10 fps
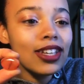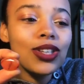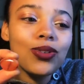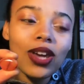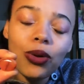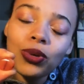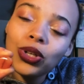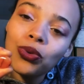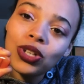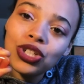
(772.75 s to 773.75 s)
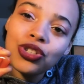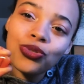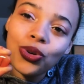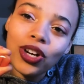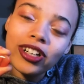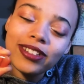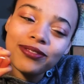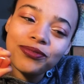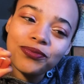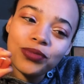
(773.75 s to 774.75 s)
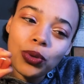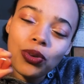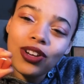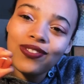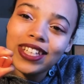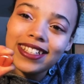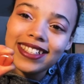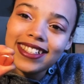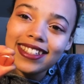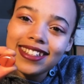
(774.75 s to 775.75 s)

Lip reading: You get what you wished for. What a feast.